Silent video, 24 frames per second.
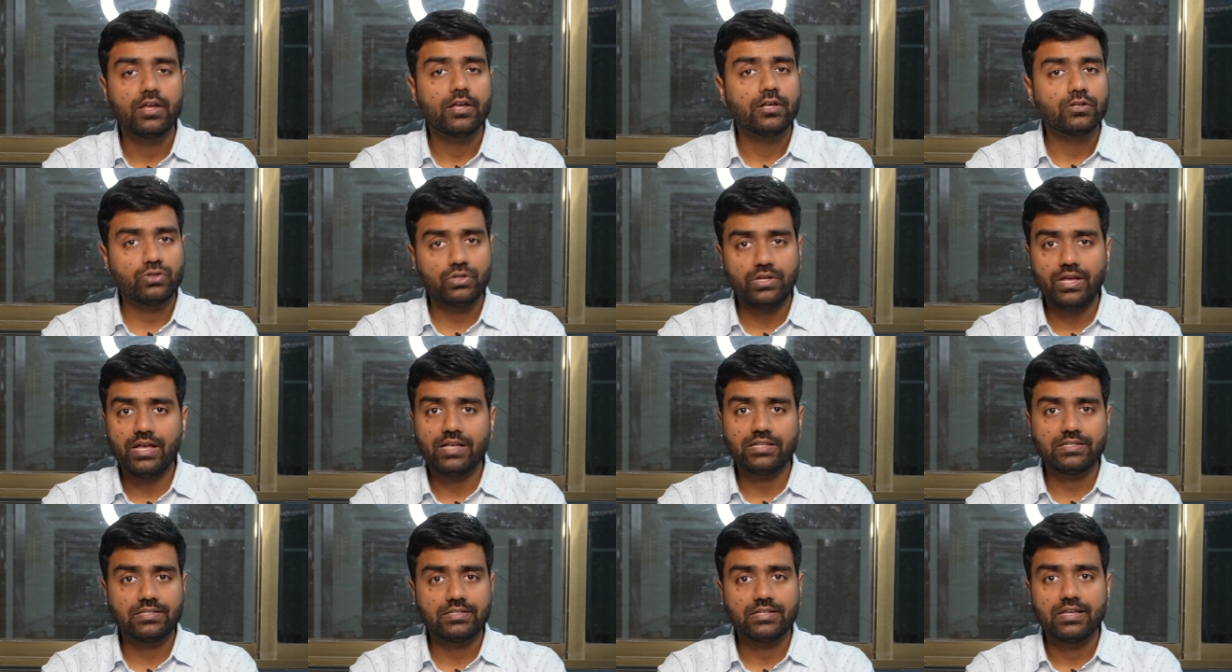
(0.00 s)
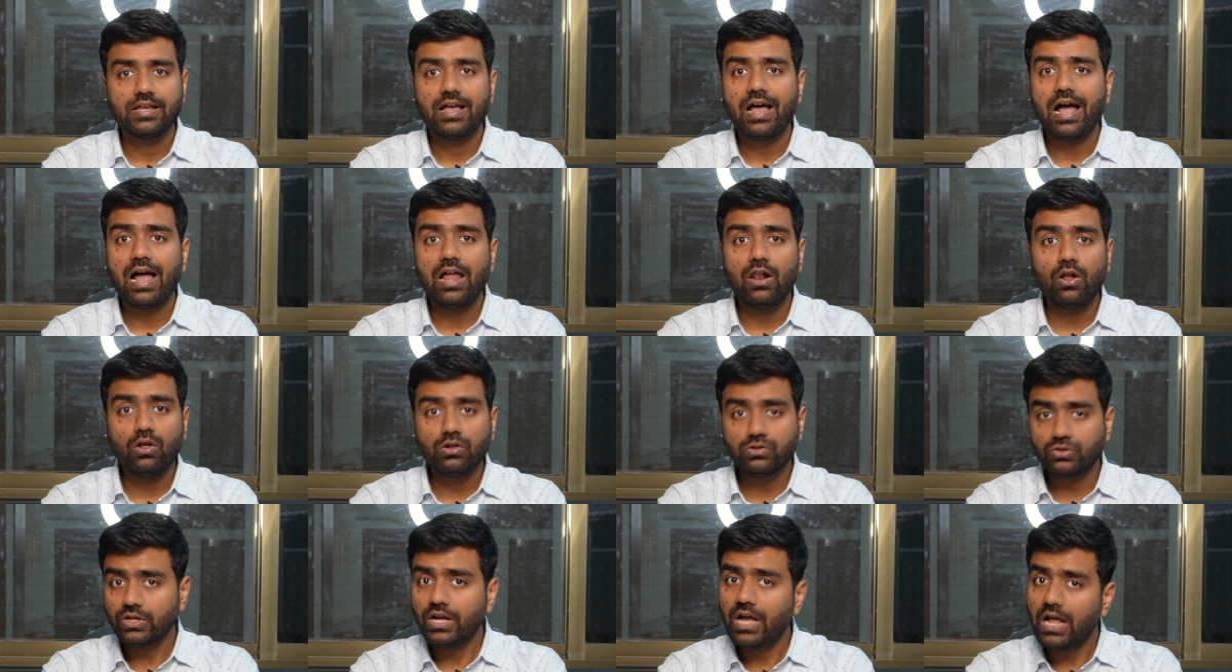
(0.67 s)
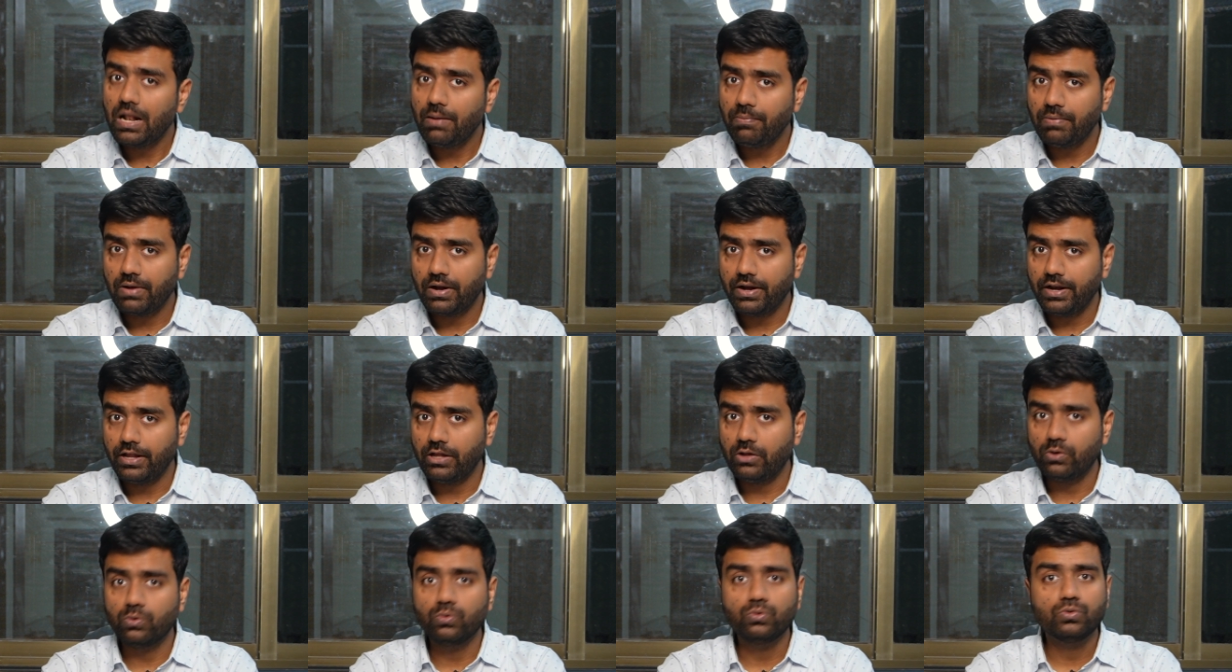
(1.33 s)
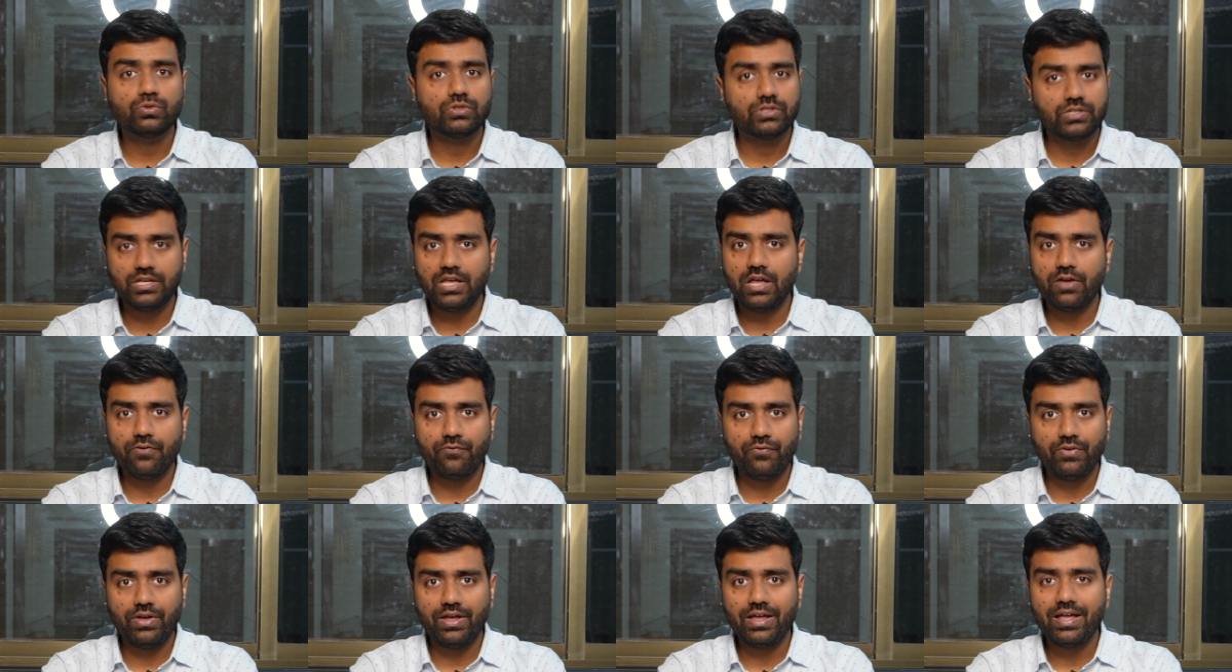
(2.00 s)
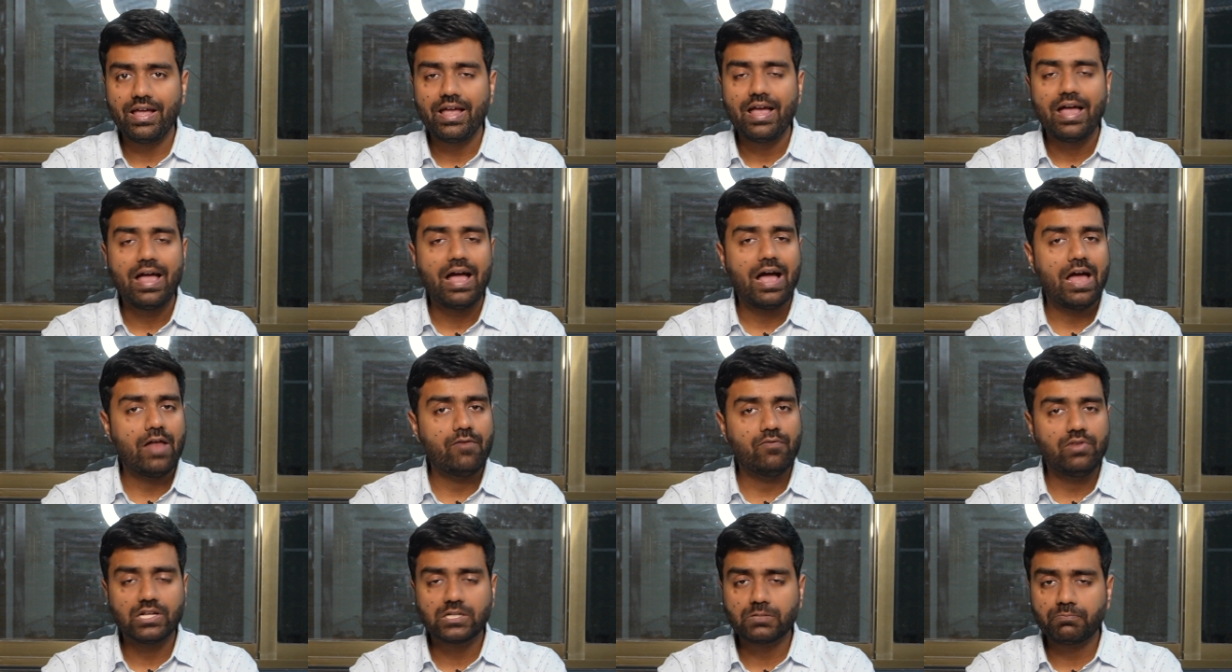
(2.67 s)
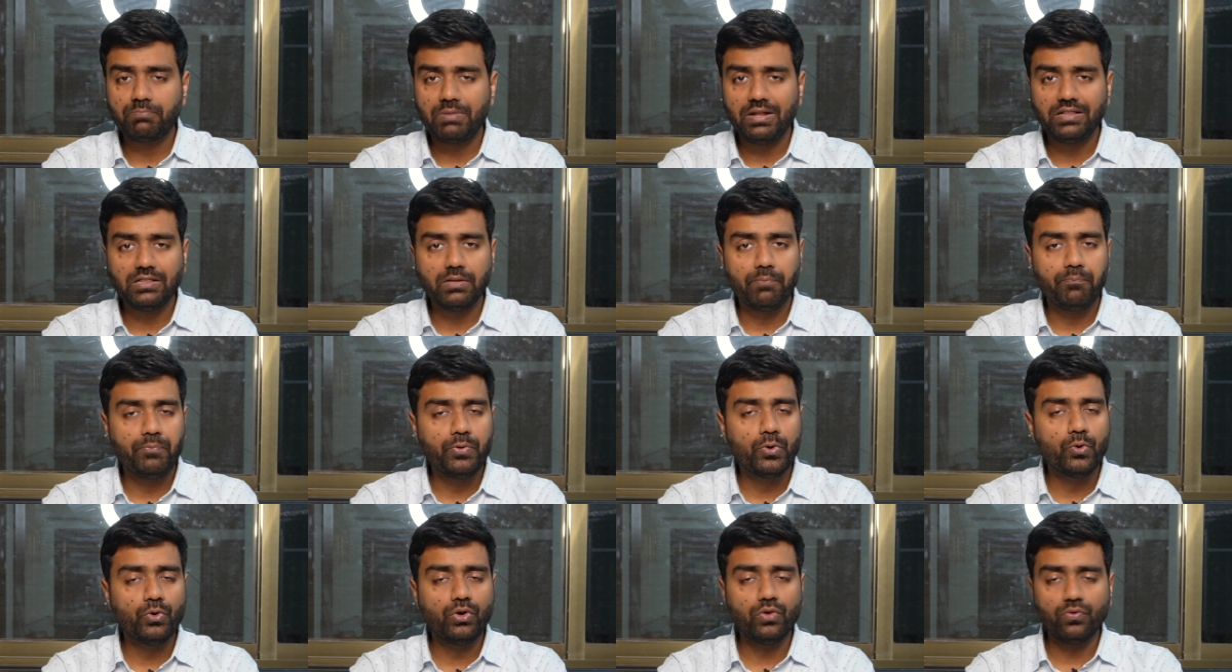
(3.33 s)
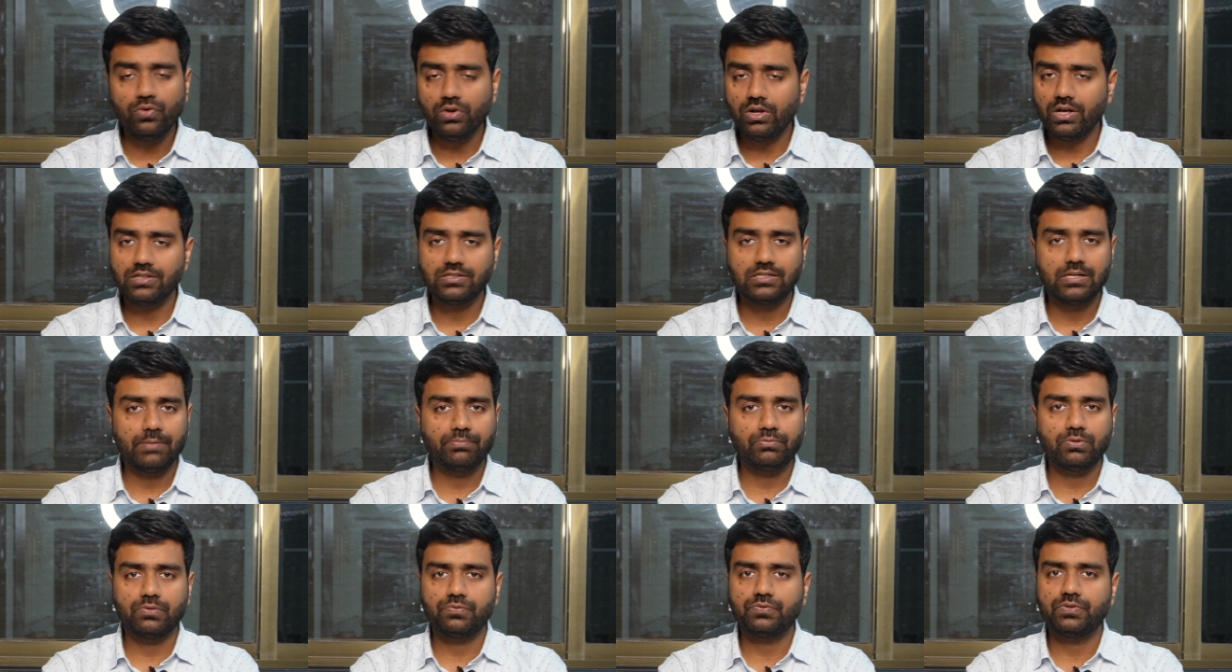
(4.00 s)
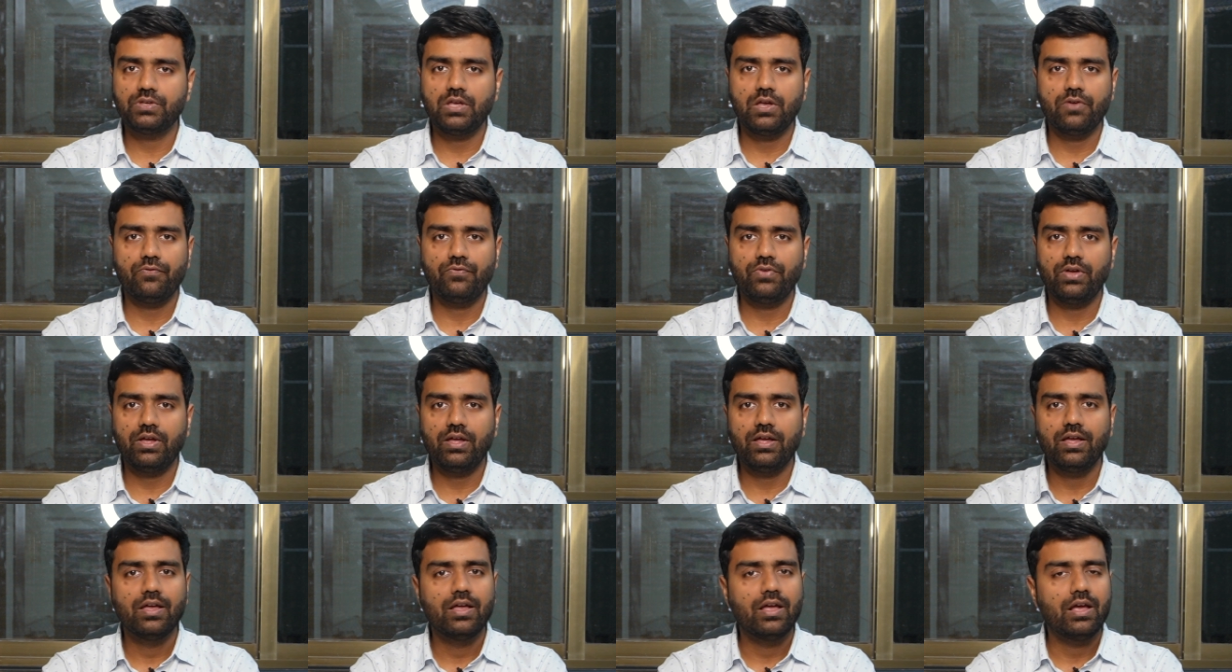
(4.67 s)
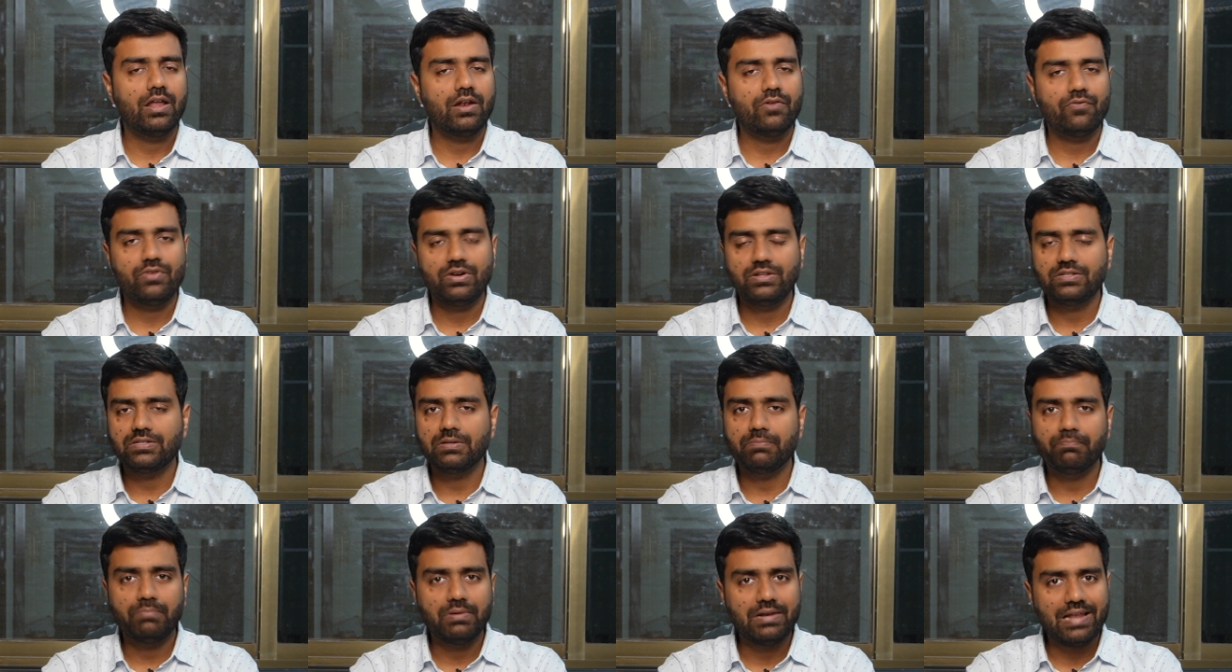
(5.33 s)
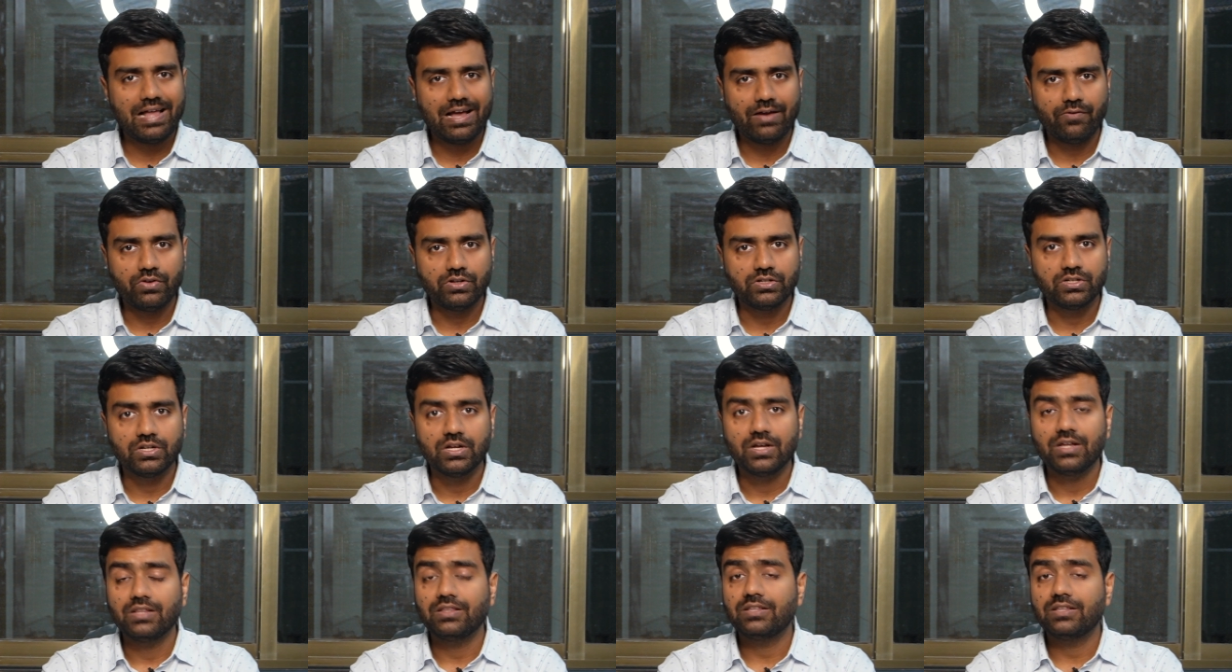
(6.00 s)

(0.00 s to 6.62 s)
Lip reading: So yes, I'll also help learning you CFA and will explain the beautiful concepts of CFA in a very simple language.